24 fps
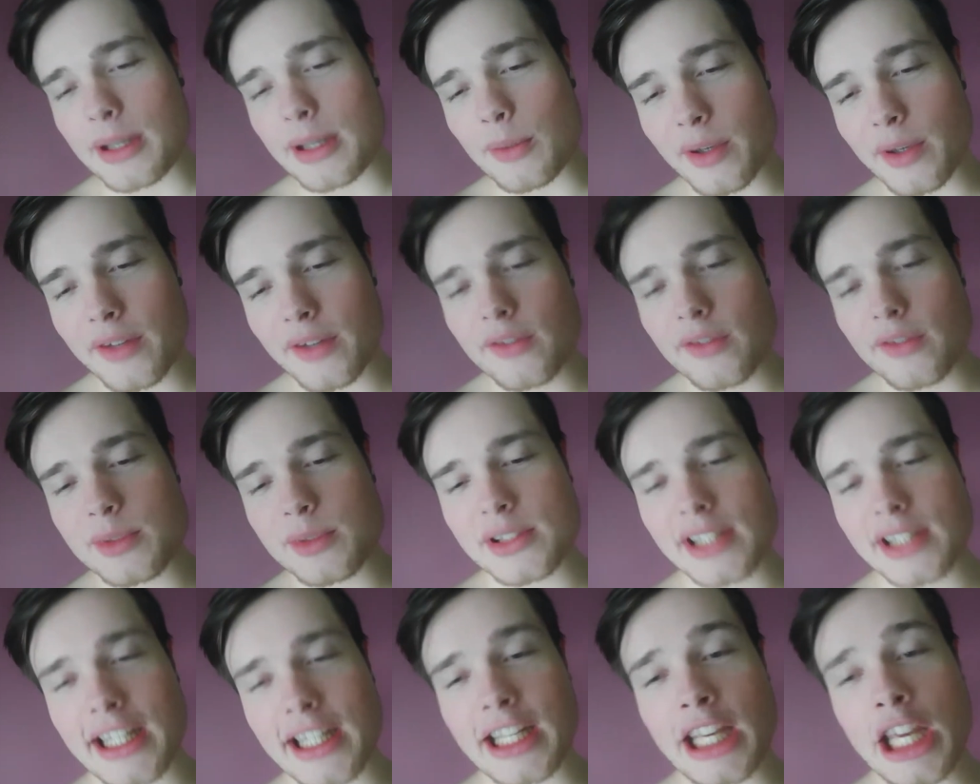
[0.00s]
One of them was
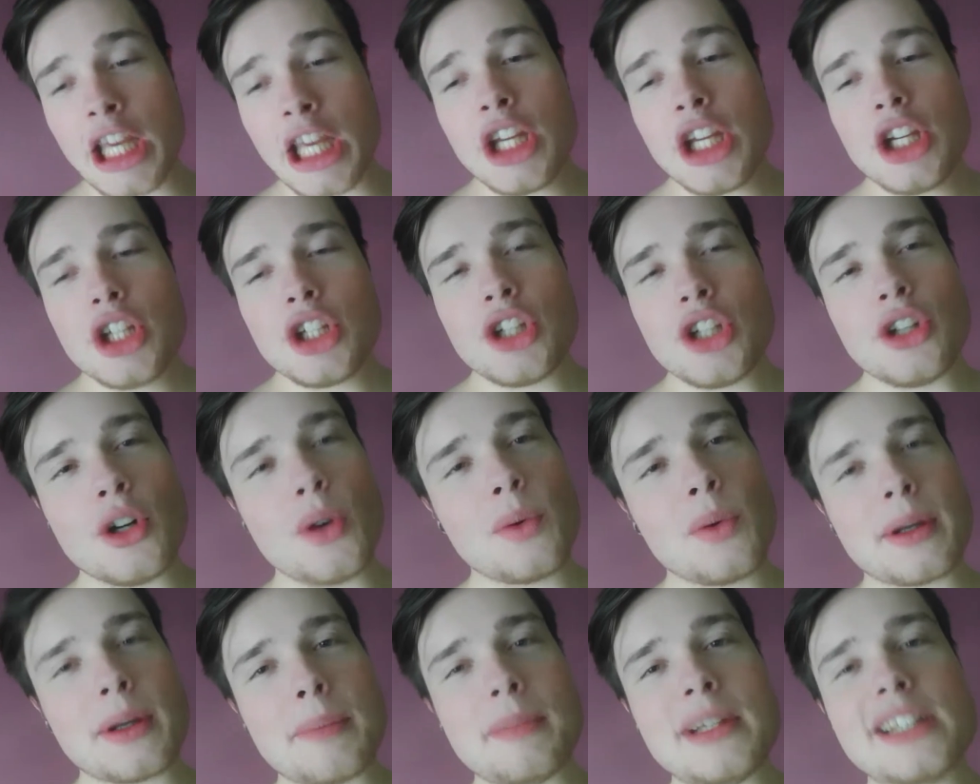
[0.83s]
like, you don't
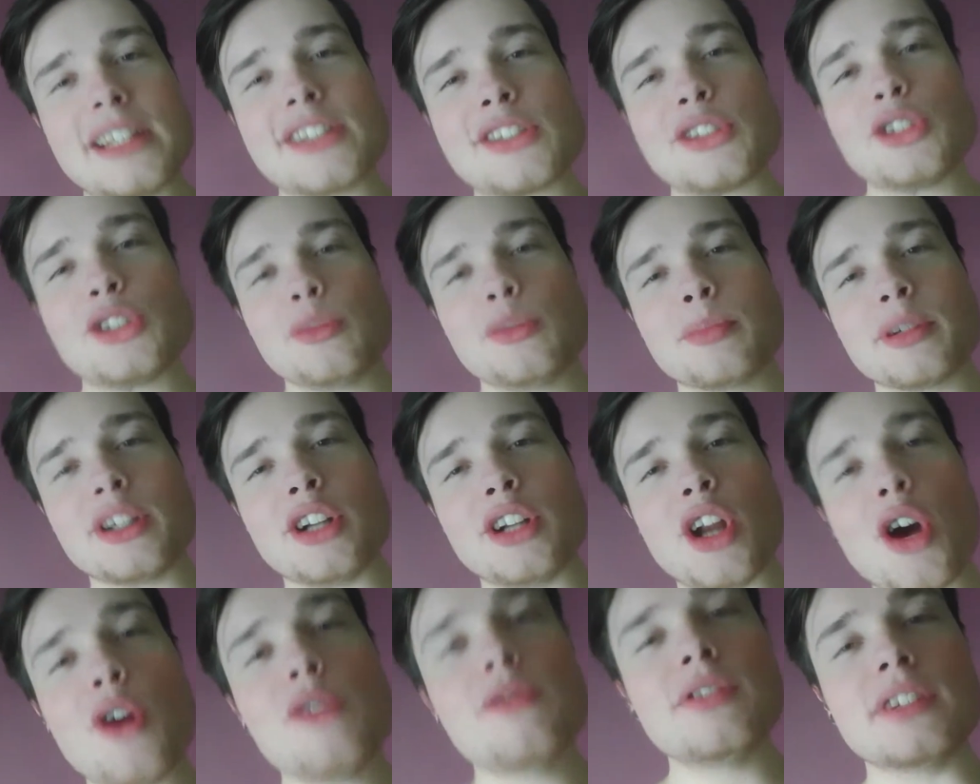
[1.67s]
want to be a
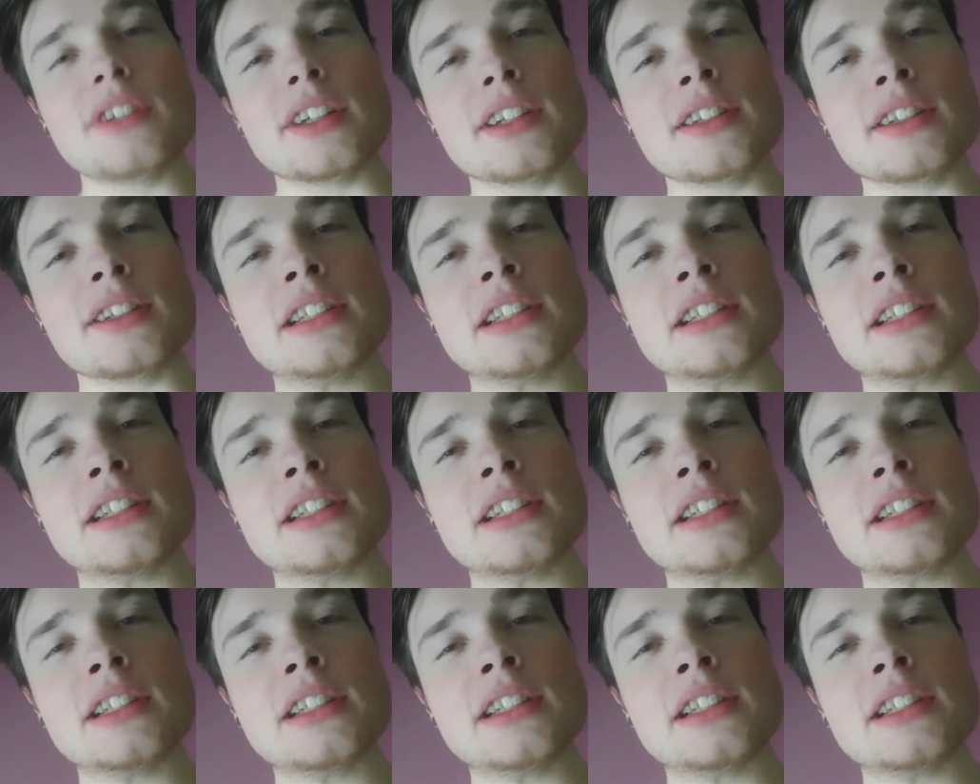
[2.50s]
supernova